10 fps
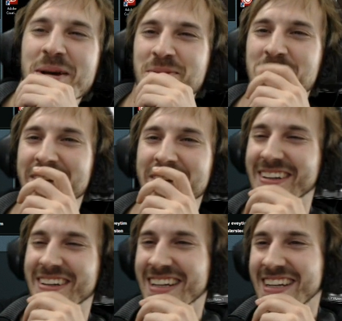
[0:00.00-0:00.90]
Poor
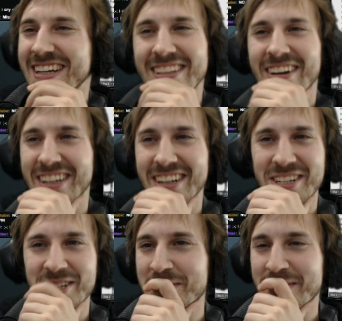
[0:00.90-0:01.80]
Dark, Dark
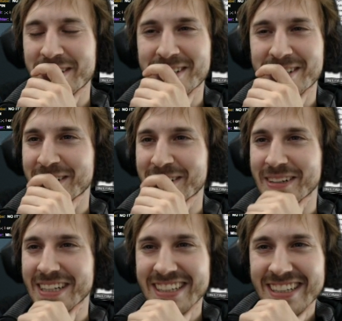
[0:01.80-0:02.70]
Angel, man. Sorry,
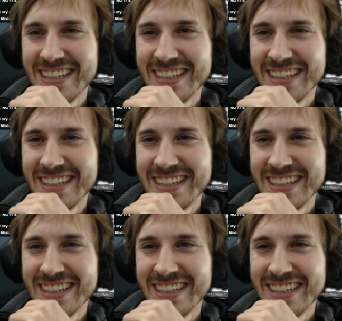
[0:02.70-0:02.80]
man.